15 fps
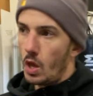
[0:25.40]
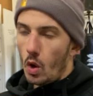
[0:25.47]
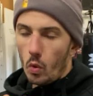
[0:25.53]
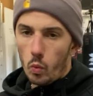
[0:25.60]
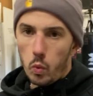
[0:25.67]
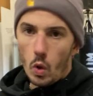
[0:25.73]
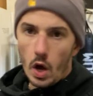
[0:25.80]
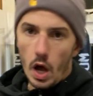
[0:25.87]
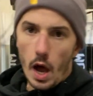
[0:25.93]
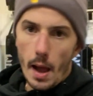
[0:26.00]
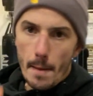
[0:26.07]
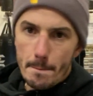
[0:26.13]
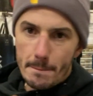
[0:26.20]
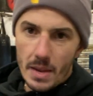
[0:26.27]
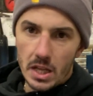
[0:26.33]
what I
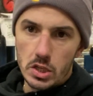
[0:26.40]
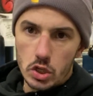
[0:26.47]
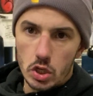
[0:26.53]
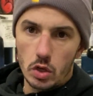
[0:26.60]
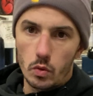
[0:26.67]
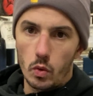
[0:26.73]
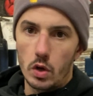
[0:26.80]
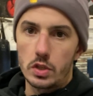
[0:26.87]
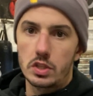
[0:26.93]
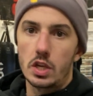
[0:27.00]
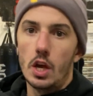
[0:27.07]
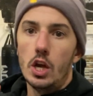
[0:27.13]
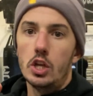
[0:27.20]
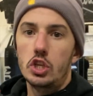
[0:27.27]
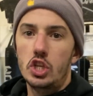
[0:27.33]
mentioned was
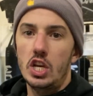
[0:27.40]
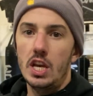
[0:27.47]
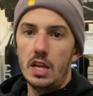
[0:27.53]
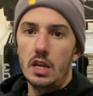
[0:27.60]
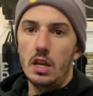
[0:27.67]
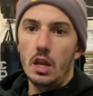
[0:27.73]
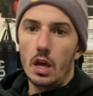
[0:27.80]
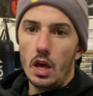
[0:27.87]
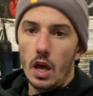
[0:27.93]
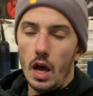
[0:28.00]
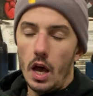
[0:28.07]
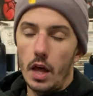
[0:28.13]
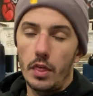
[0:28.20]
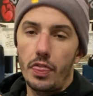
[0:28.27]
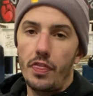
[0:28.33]
chin,
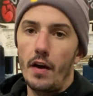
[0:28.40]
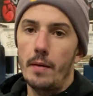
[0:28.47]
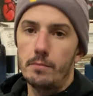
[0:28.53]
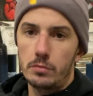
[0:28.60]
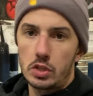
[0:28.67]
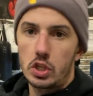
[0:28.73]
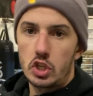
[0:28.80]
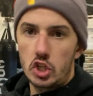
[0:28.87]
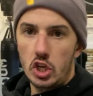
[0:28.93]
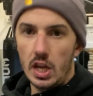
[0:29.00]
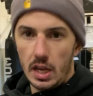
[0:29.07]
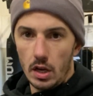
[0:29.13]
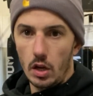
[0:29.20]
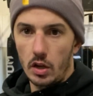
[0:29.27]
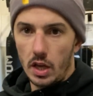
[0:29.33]
thumb to
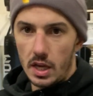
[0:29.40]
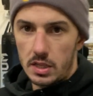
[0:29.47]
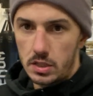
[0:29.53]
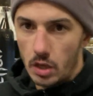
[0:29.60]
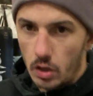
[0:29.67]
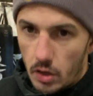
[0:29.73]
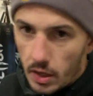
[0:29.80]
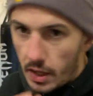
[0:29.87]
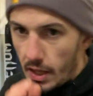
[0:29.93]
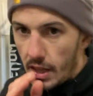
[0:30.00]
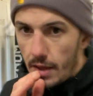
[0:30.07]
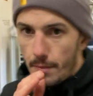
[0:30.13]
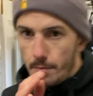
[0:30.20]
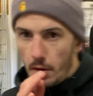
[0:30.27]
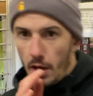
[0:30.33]
chin. Okay, so
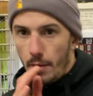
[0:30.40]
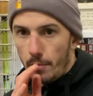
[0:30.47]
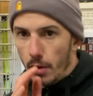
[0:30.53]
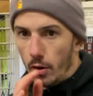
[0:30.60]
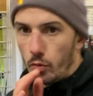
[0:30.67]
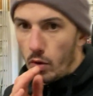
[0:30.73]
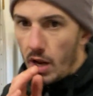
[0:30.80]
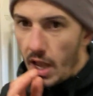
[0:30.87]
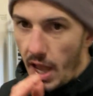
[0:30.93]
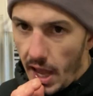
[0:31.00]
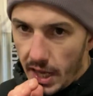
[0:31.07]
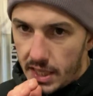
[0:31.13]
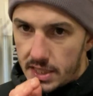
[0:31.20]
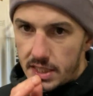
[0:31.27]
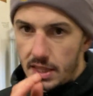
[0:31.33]
my rear
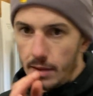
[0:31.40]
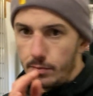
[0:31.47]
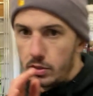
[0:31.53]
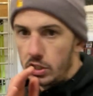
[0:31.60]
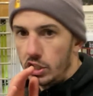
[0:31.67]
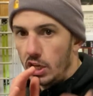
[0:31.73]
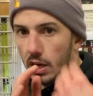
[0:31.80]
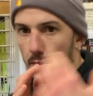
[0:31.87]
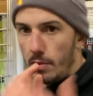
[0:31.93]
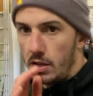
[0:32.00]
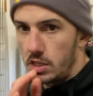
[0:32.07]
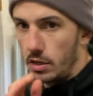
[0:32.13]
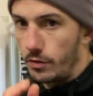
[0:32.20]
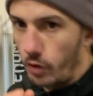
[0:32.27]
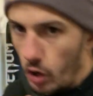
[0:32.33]
hand is thumb to chin.
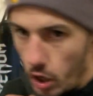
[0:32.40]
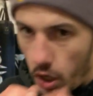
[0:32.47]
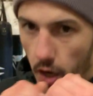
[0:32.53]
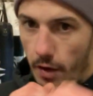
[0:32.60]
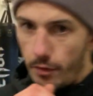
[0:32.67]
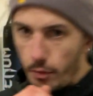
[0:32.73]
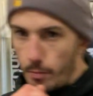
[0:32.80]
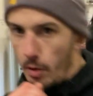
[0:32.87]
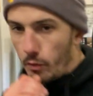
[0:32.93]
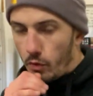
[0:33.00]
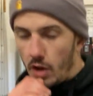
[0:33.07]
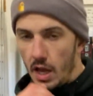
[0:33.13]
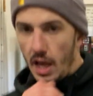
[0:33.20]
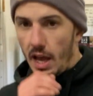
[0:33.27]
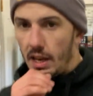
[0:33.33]
Imagine I've got a glove on, my
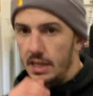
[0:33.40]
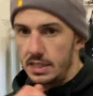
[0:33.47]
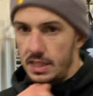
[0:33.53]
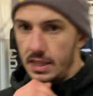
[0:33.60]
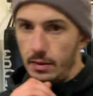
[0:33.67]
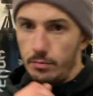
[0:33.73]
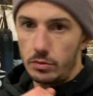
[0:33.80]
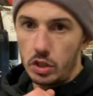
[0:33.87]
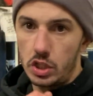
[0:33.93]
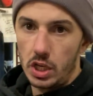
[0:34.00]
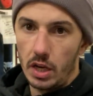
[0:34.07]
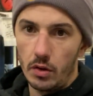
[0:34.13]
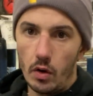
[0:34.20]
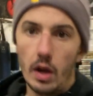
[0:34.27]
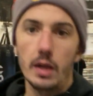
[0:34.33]
rear hand is thumb to
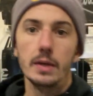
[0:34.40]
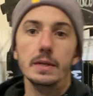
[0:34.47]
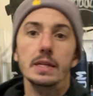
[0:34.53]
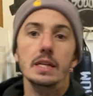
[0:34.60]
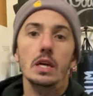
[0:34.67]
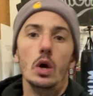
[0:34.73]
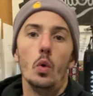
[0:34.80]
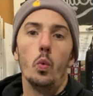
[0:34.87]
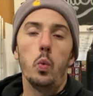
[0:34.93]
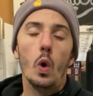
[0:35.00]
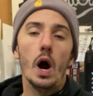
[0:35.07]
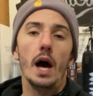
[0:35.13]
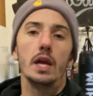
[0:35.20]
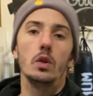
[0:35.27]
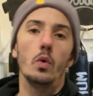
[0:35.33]
chin, right?
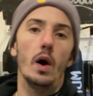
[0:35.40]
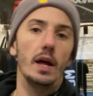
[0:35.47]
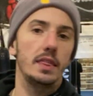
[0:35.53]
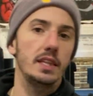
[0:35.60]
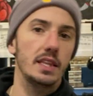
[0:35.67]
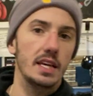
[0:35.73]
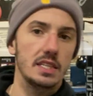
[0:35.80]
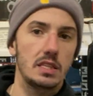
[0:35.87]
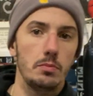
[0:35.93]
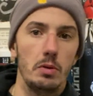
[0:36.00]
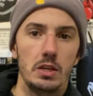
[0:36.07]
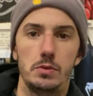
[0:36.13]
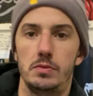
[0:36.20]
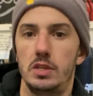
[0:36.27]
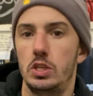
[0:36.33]
Why do I think that's the
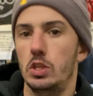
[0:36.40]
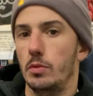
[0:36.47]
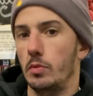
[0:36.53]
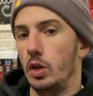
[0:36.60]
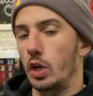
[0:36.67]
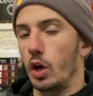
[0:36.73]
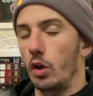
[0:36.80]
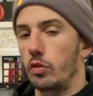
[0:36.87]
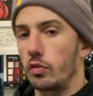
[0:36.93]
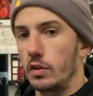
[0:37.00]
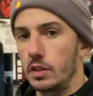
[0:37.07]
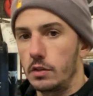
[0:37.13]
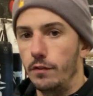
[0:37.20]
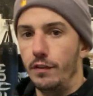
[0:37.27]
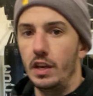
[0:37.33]
best position? I'm going to go through in
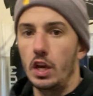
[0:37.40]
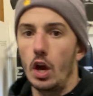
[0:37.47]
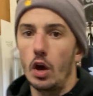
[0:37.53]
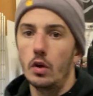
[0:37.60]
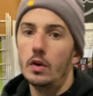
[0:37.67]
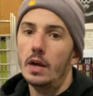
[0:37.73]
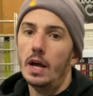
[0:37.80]
this video.